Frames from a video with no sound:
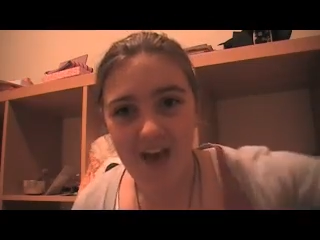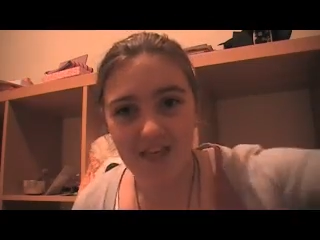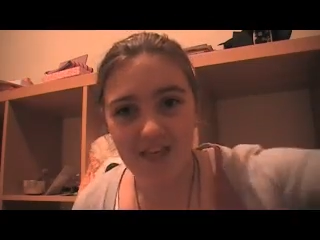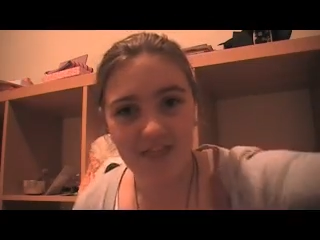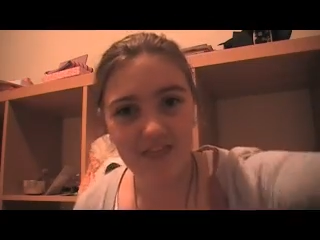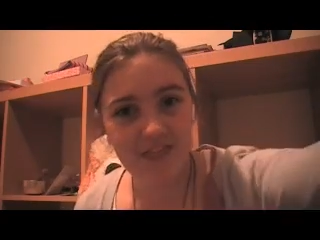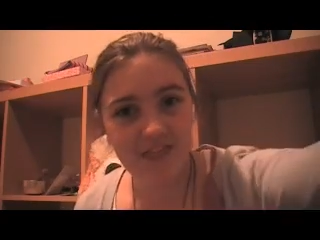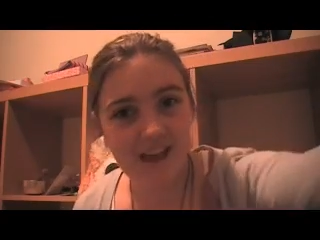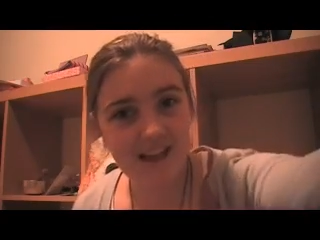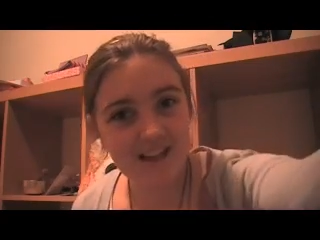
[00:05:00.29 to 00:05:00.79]

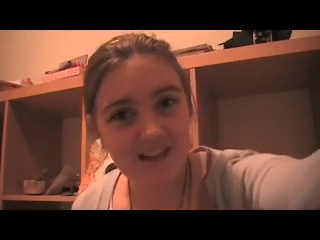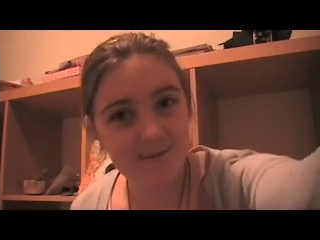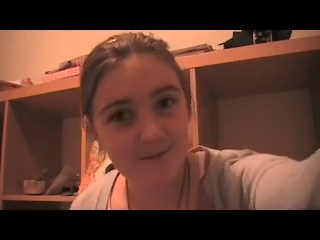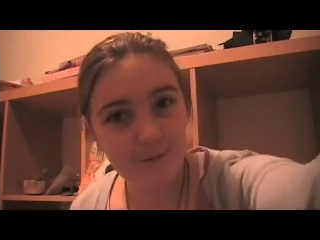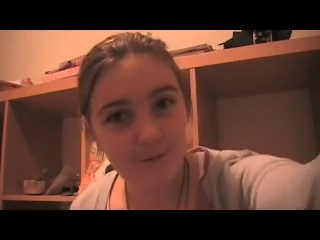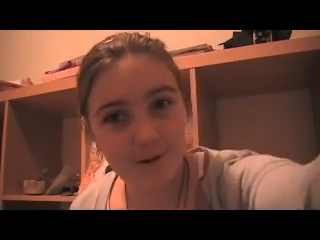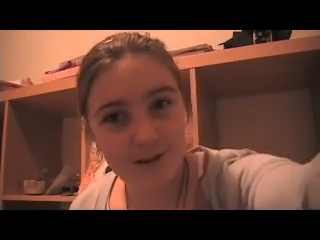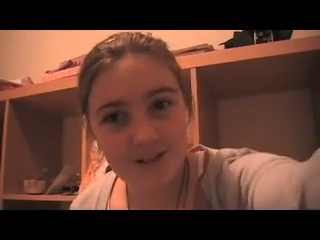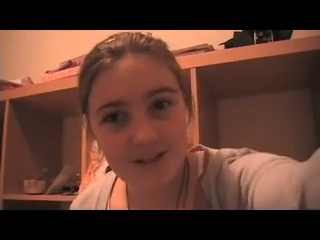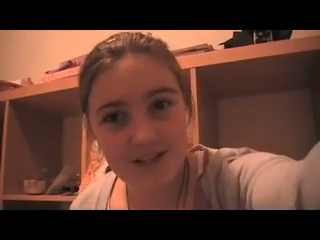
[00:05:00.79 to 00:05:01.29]
Thanks
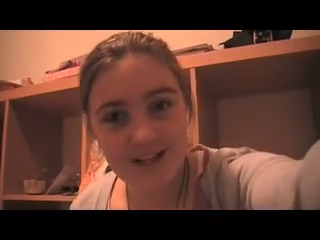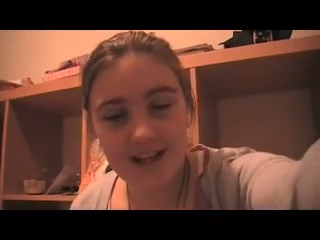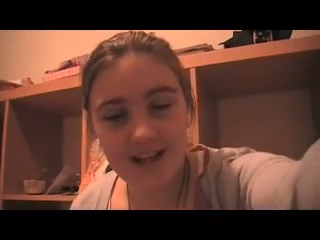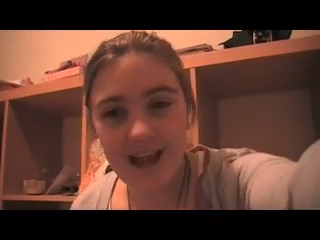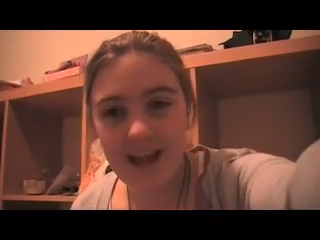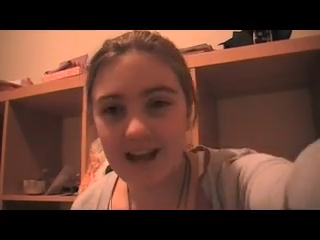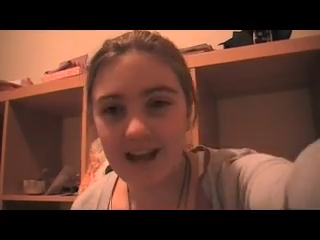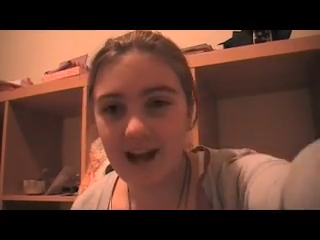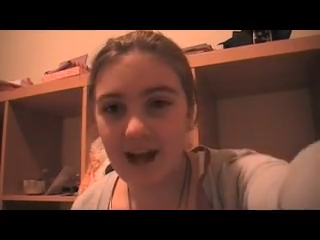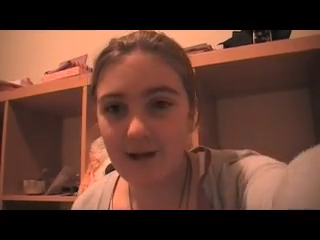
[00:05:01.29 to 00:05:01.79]
for watching,
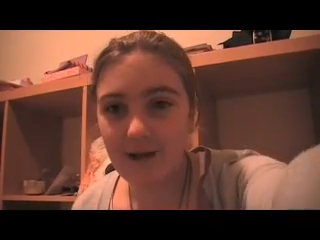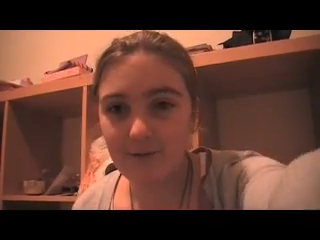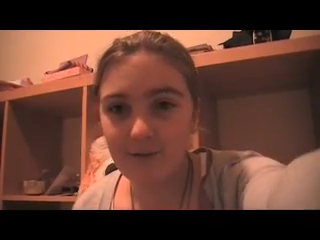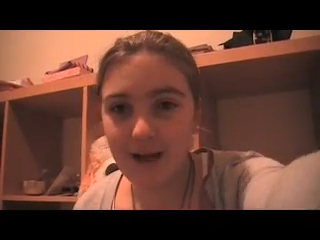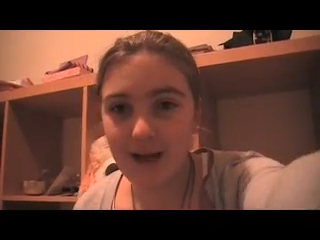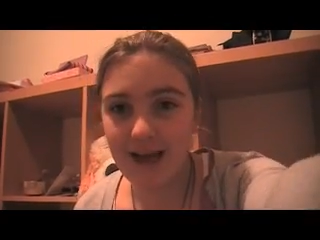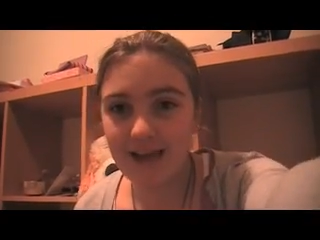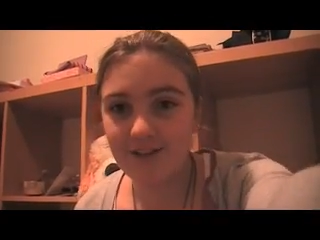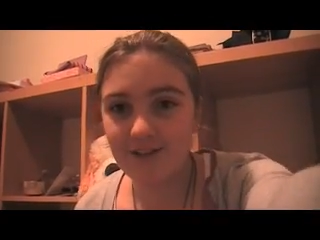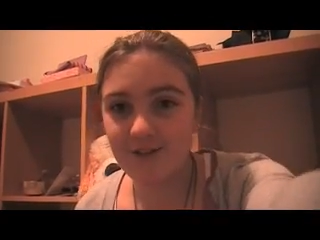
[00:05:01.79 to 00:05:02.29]
and I will
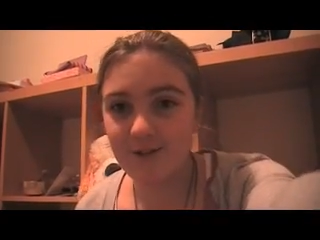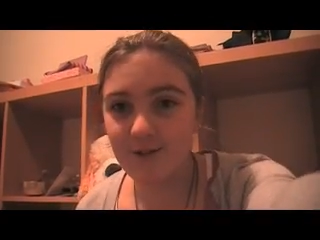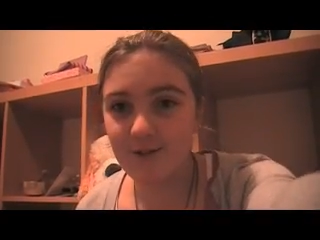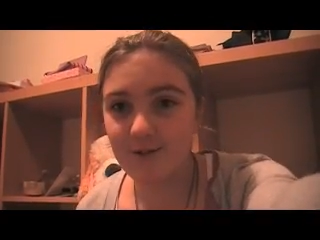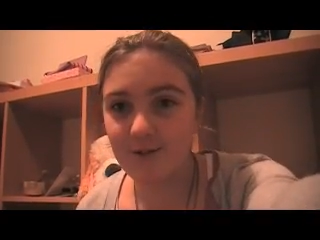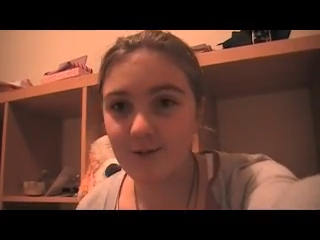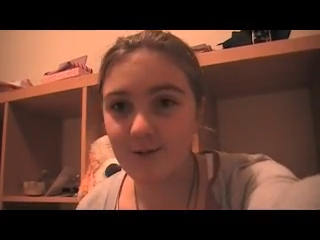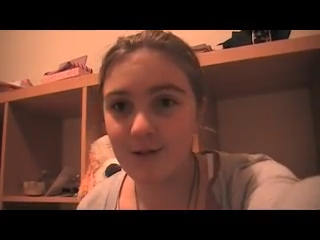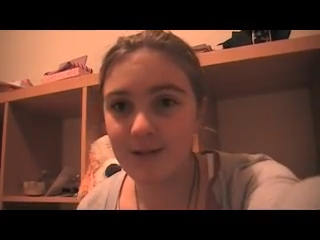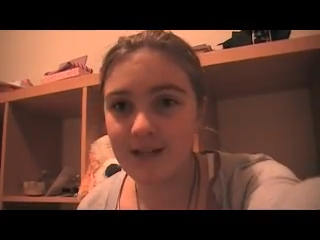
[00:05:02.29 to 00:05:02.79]
catch
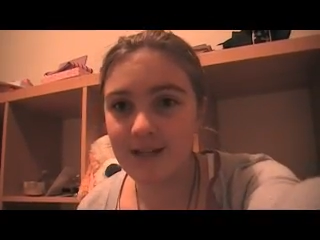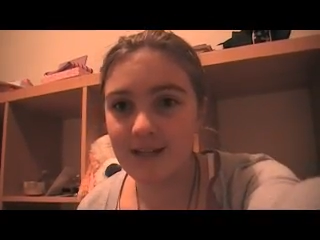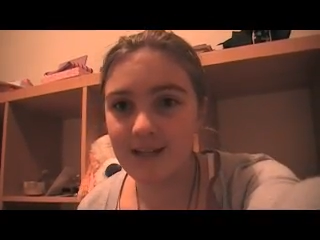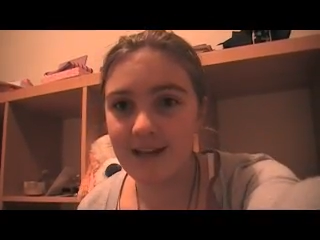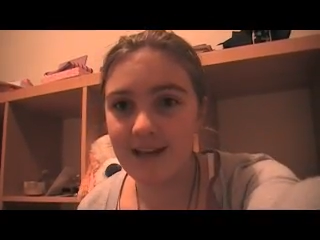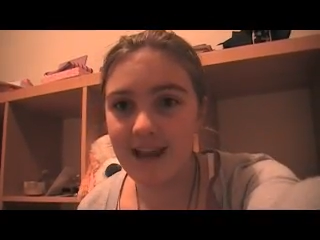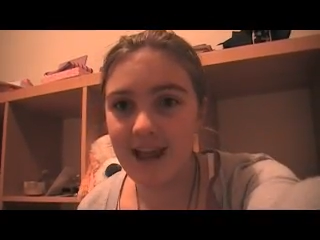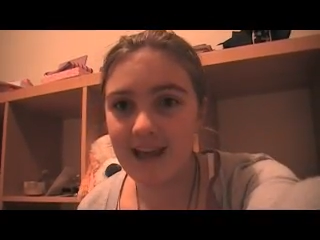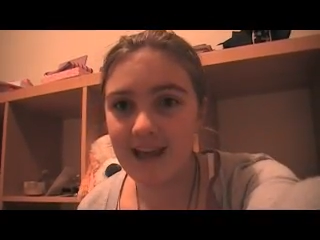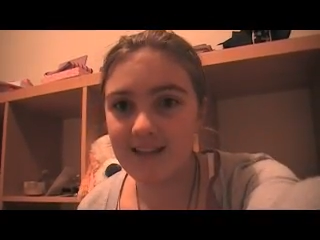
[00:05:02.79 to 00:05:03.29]
you
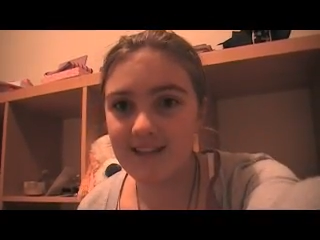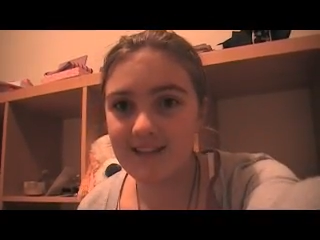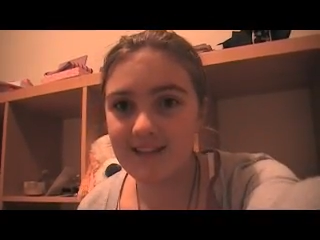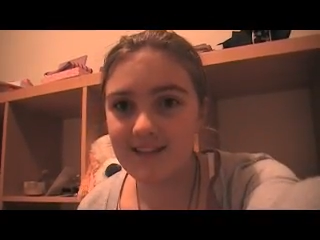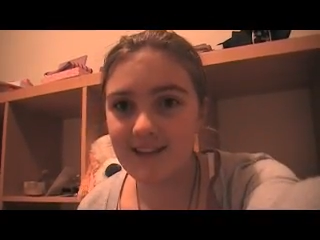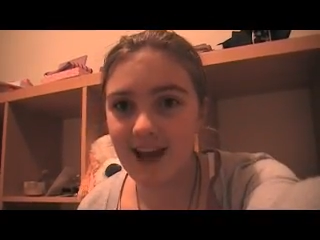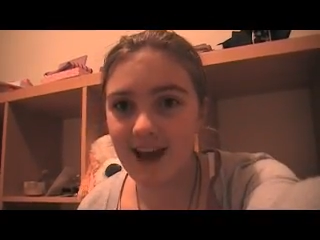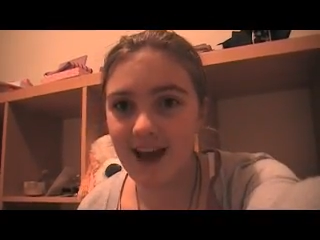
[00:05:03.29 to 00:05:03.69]
next